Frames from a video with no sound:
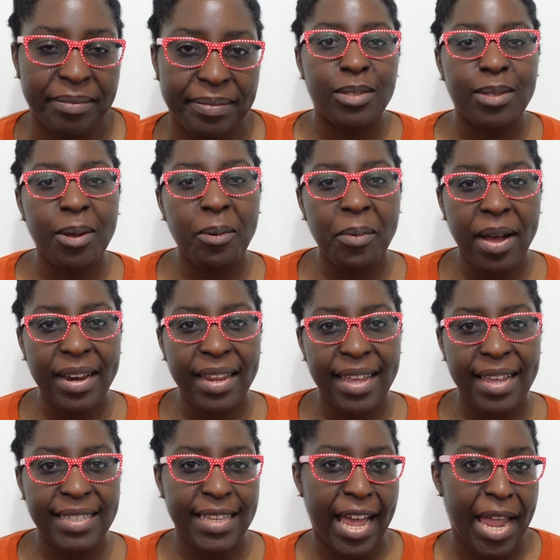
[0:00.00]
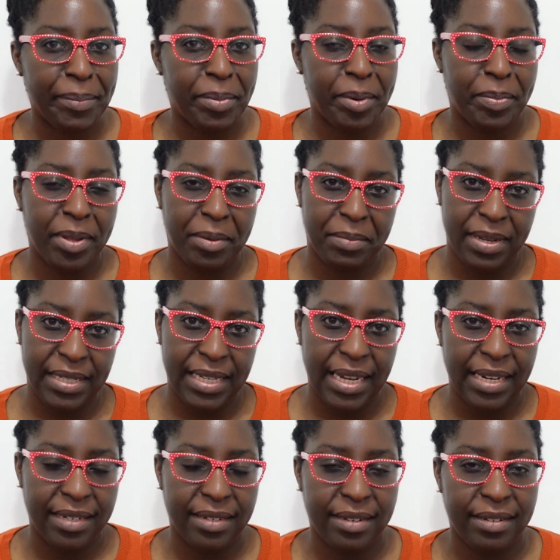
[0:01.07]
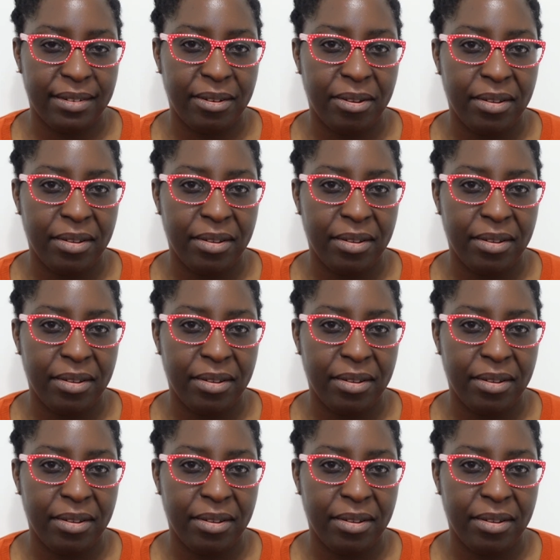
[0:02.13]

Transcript: So what is hyperpigmentation?